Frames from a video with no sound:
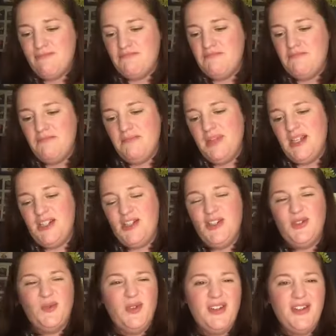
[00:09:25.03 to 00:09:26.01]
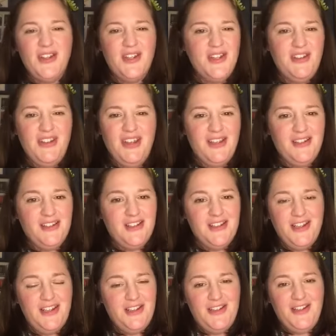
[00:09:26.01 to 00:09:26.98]
but it's just one of those things
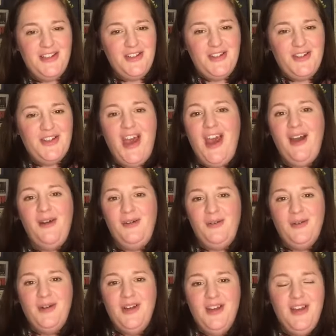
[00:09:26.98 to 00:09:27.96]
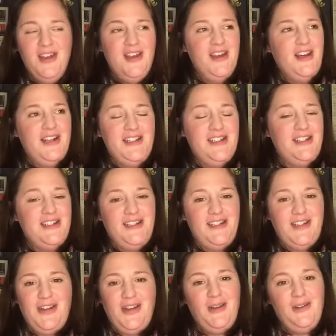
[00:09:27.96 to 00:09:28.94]
that that's just how I did, you
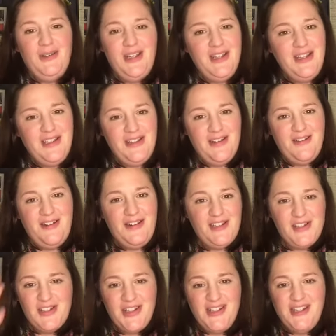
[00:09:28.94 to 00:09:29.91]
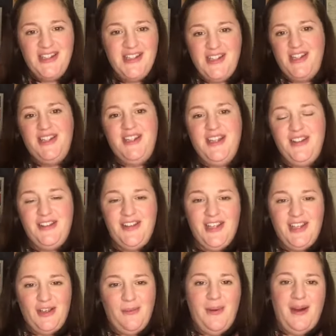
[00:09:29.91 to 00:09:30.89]
know, it, I just needed to sit and
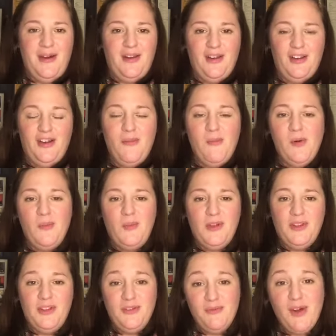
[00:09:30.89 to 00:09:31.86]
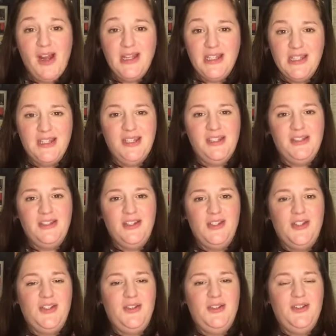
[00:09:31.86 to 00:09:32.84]
think about it and come up with the right thing that
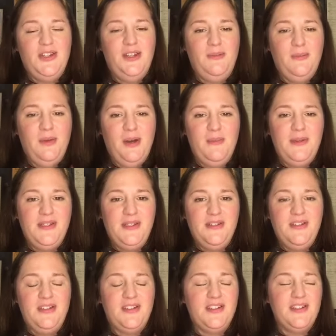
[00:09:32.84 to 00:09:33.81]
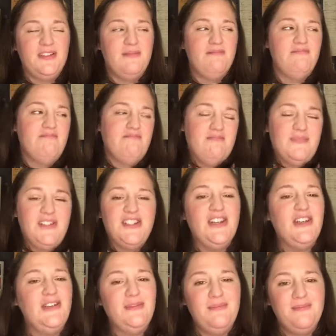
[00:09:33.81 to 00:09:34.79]
suited my business.
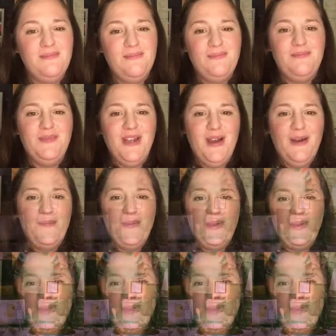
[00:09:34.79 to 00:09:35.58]
So, yeah, there we go.